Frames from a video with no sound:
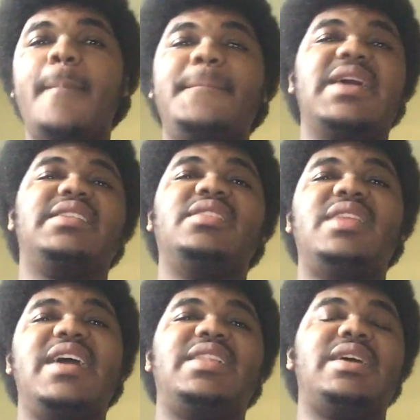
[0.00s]
Back in the
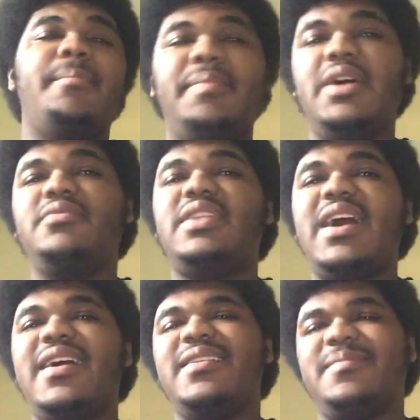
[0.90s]
lab like I'm Bill
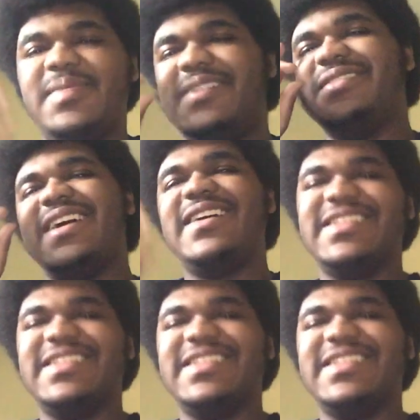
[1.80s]
Nye. Bill Nye,